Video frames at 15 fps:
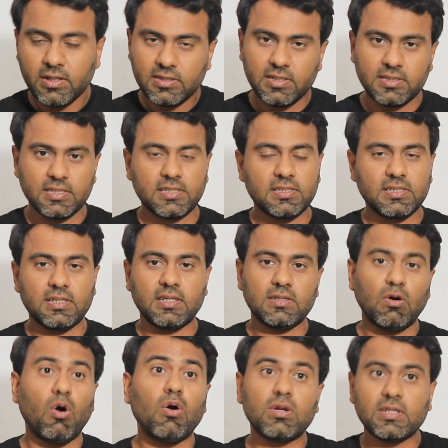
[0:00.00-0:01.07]
the 16
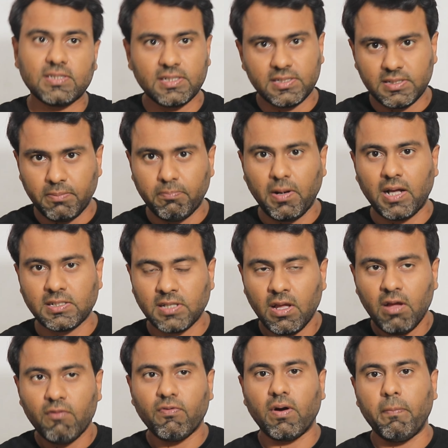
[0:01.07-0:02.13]
or the 16 Plus
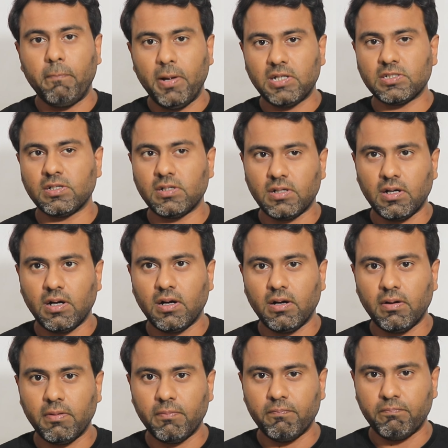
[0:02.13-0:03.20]
for a
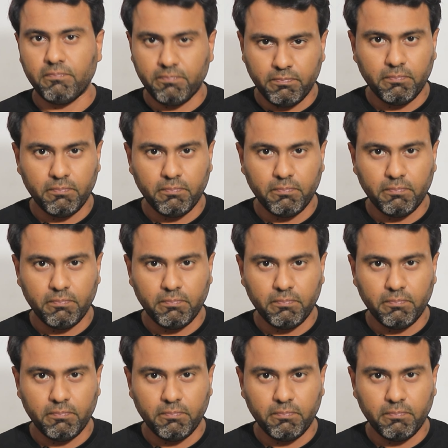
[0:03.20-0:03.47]
better